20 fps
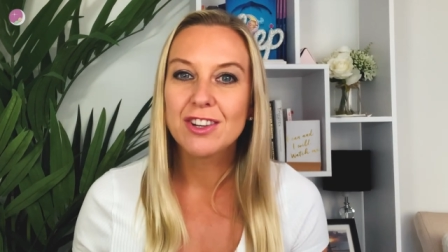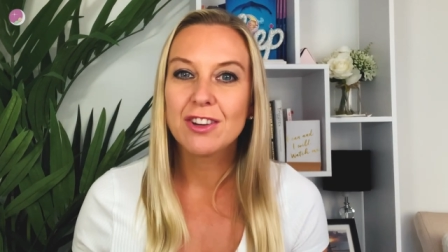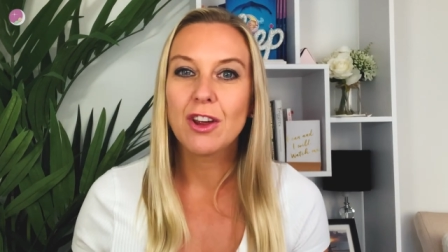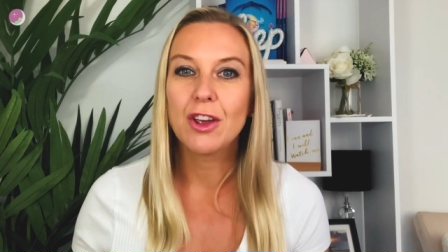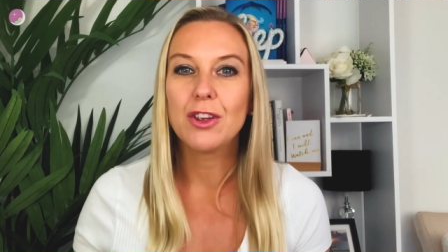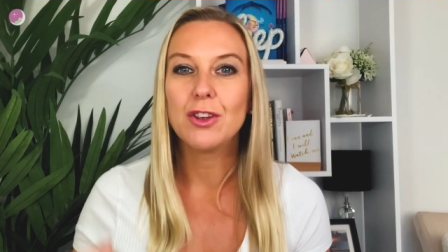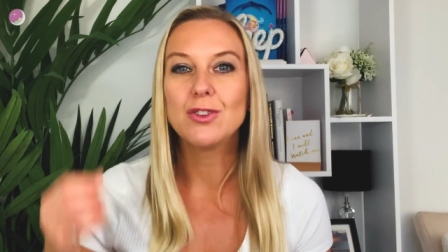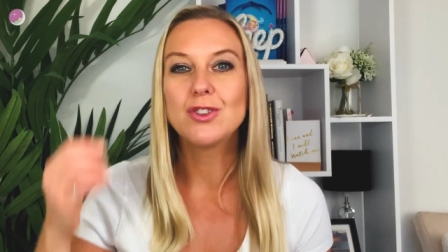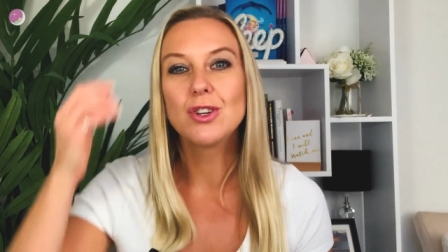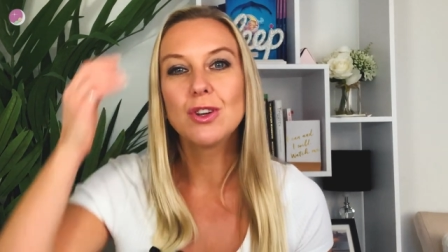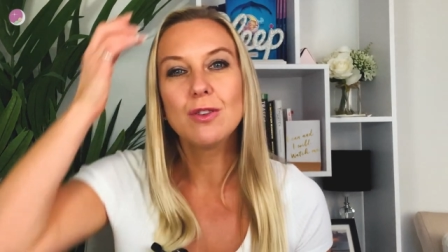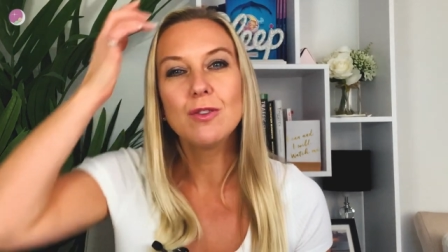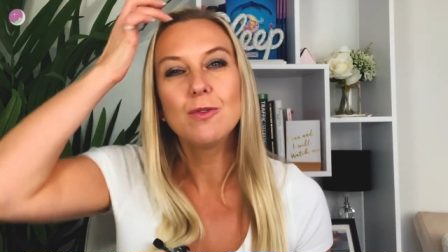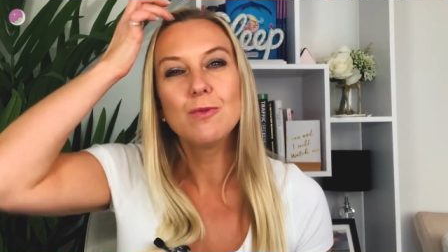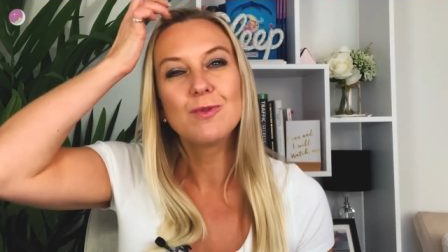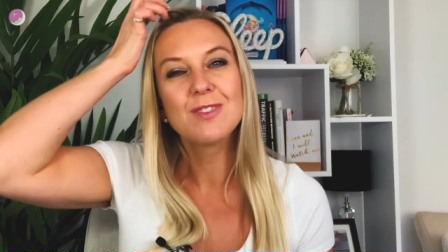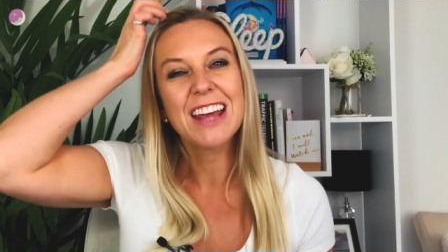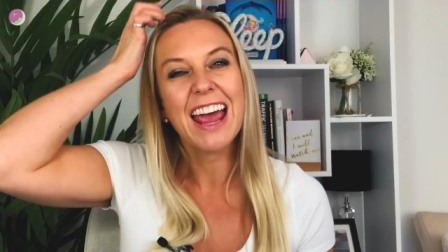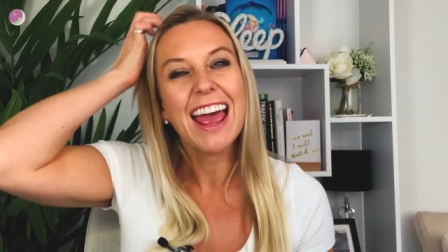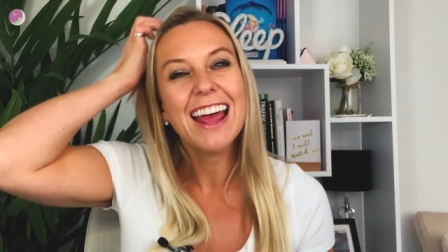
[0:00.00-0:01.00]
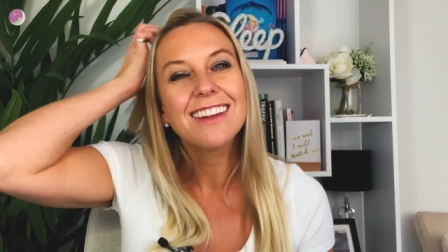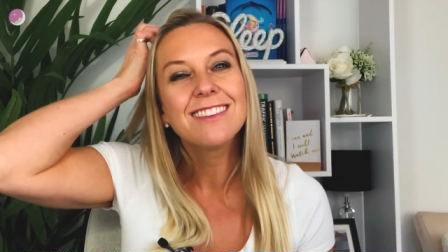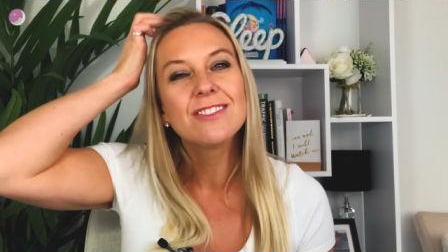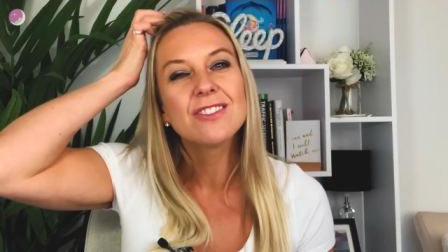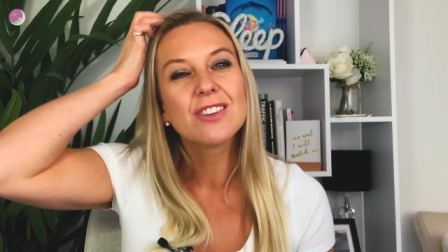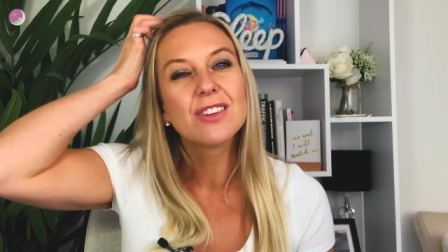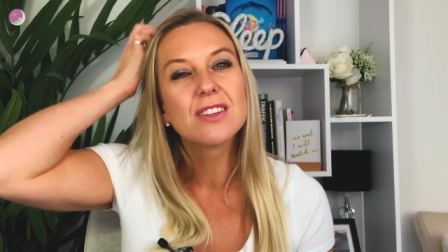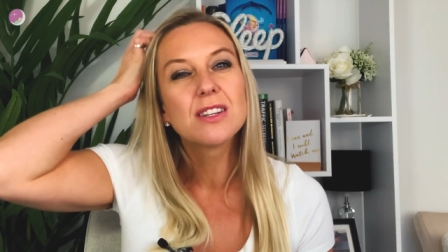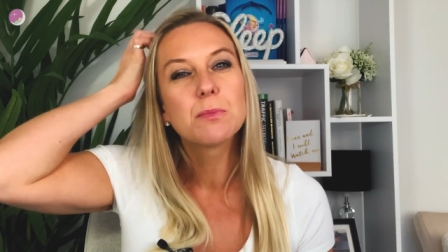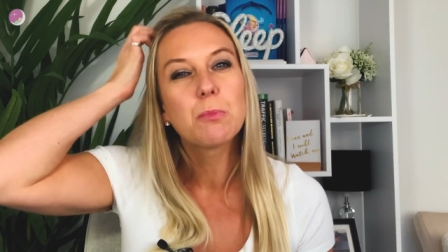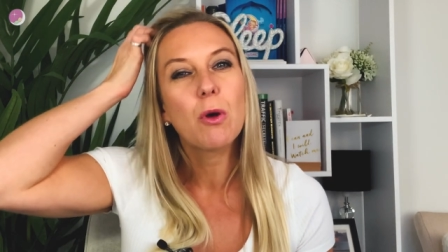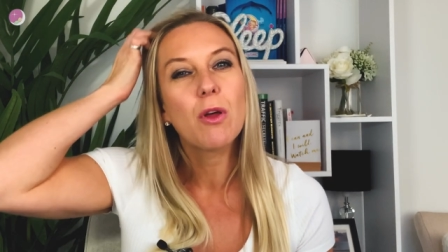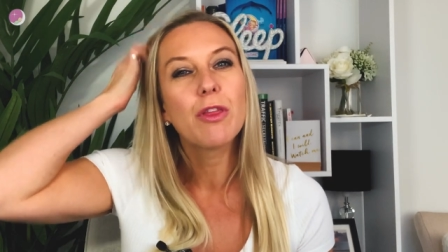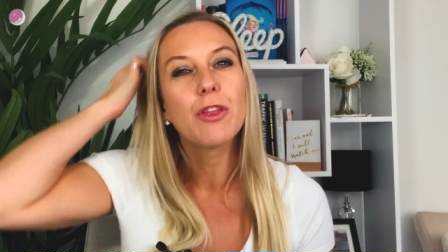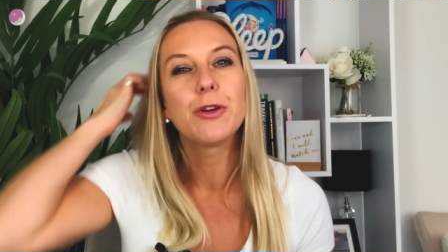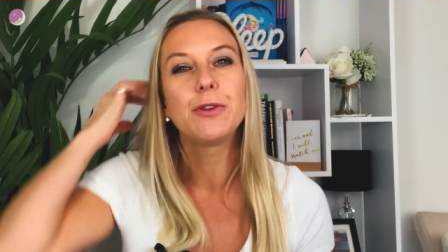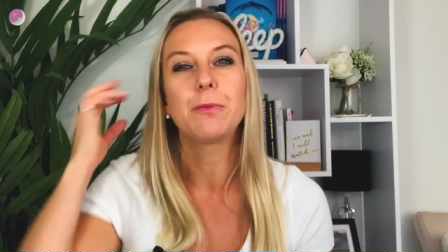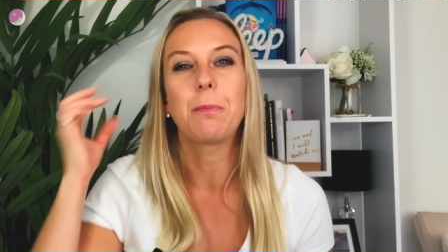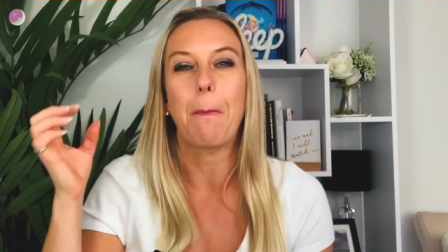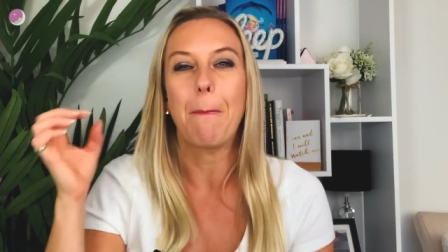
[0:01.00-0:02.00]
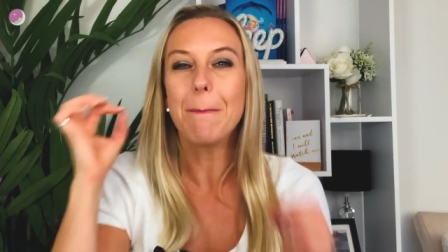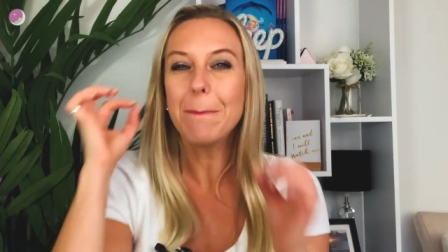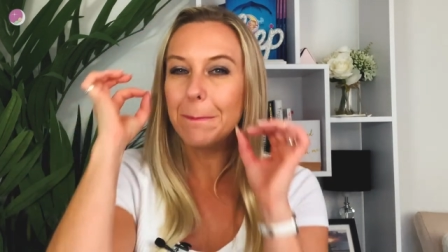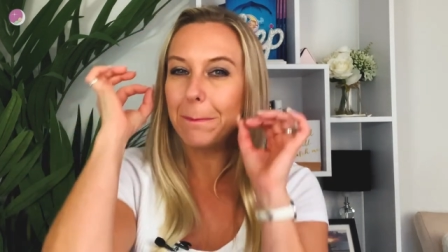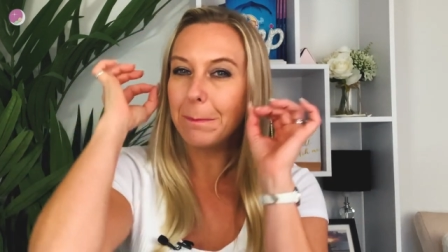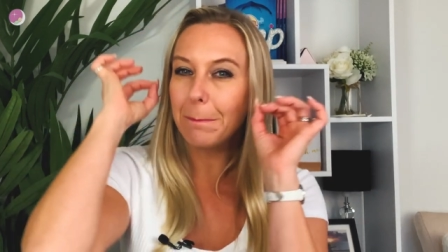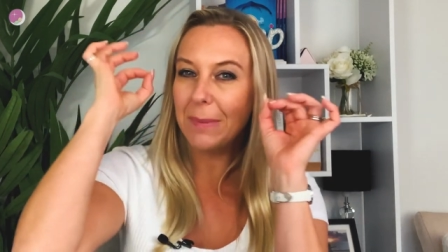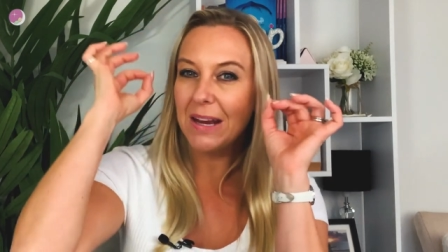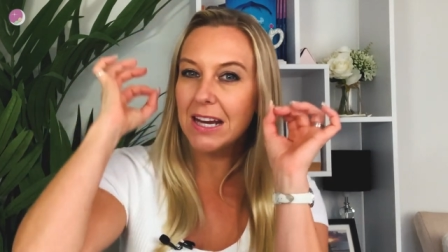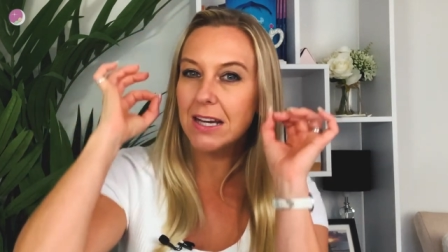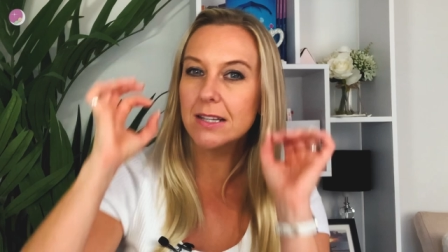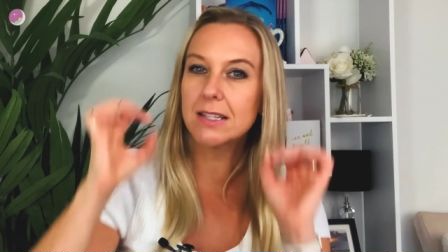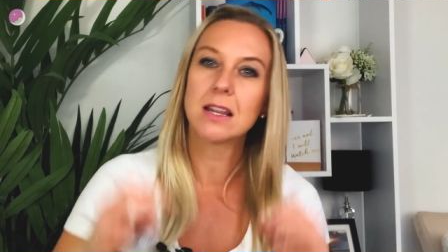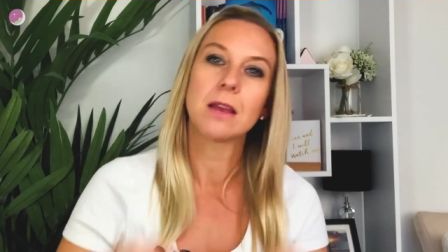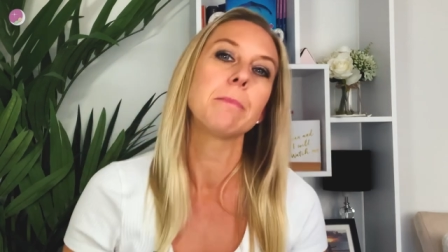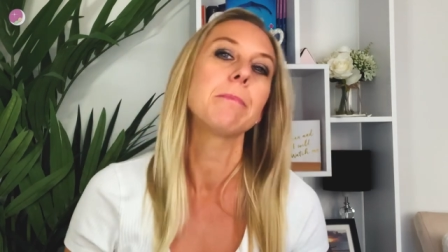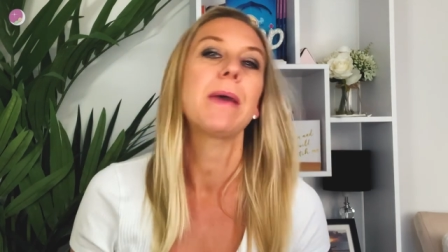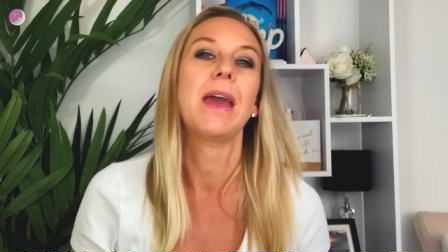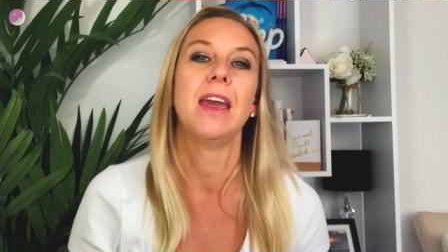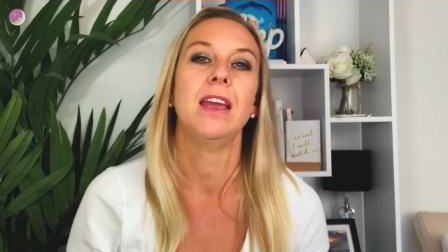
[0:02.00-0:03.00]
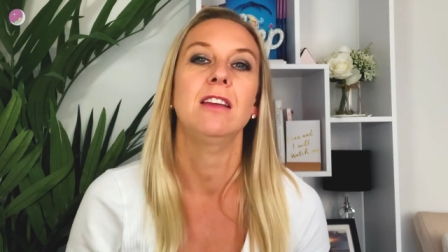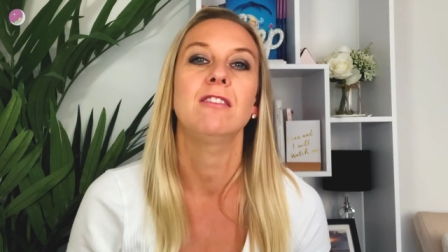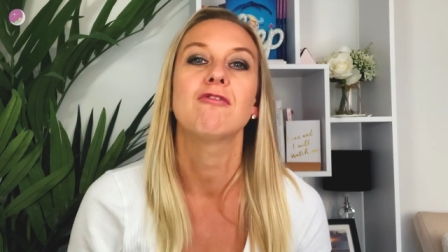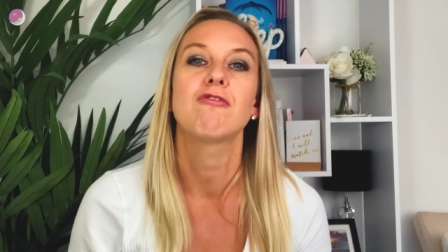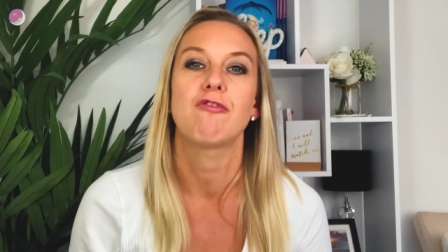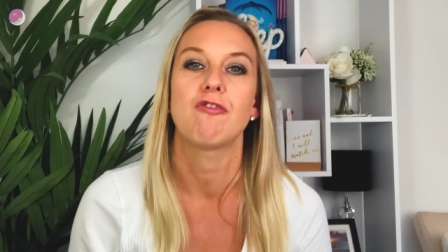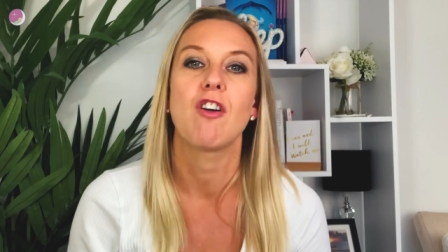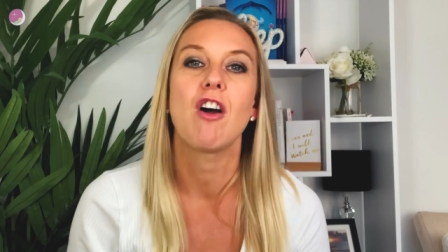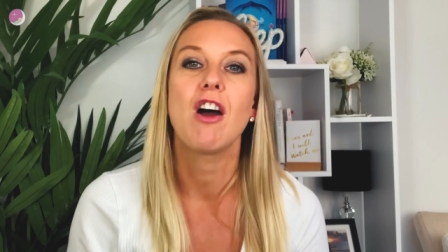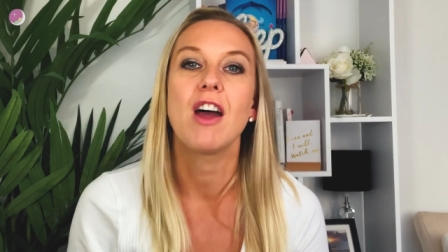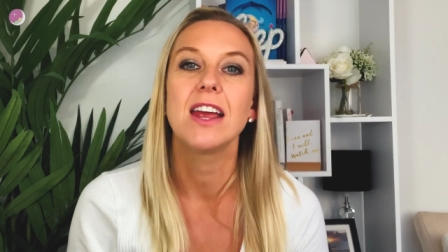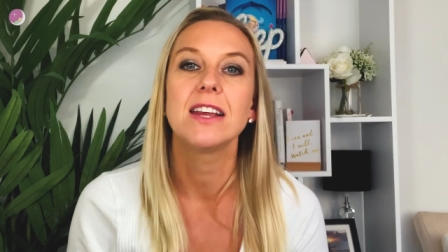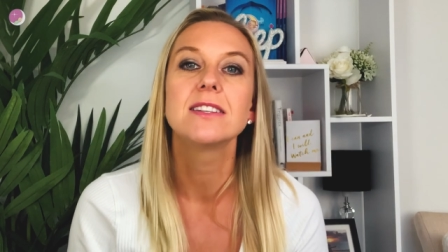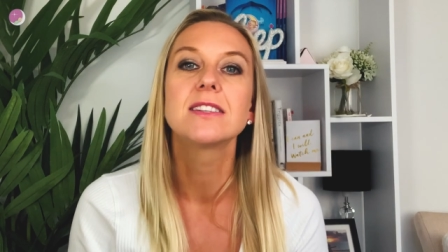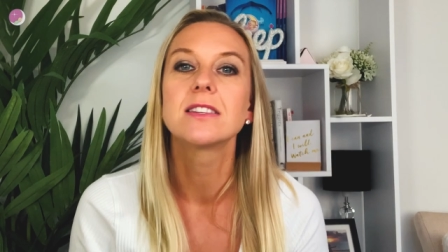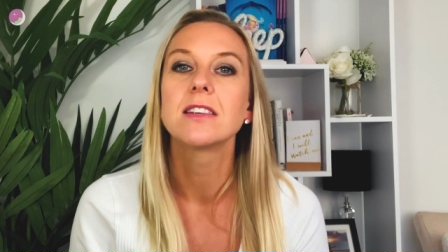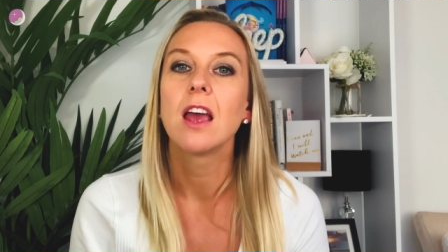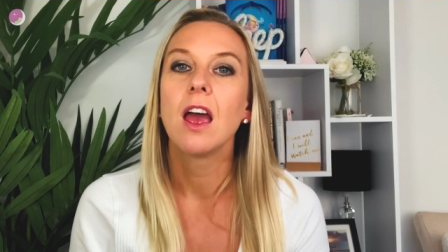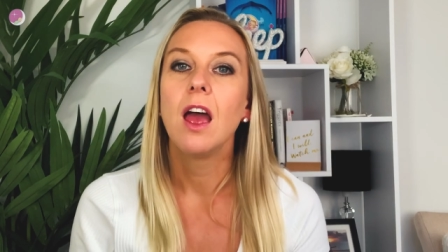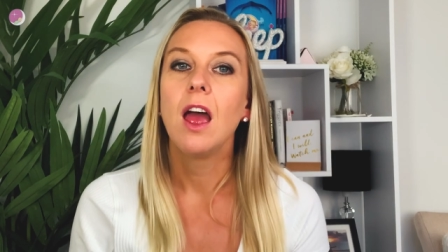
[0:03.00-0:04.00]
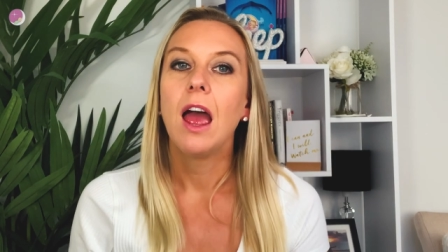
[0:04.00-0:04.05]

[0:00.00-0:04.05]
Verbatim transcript: You know, you do tend to spot those piercing pain cries.